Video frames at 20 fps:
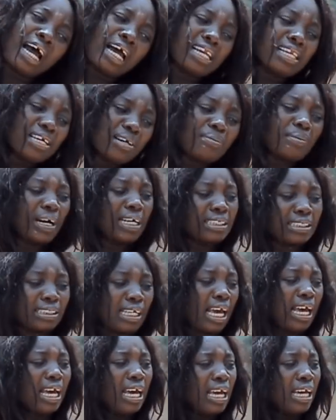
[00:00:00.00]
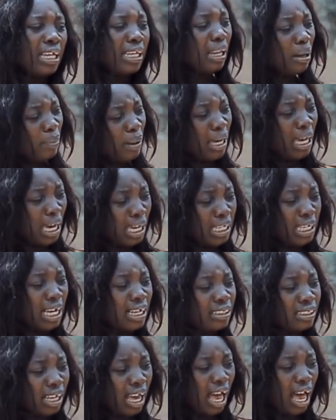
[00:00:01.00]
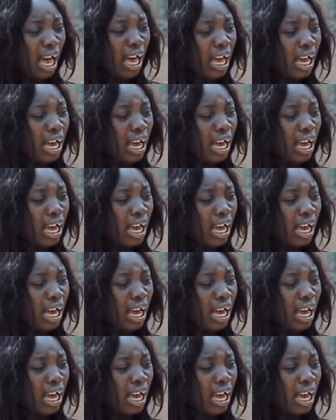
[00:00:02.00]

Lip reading: you once. Yes, sir.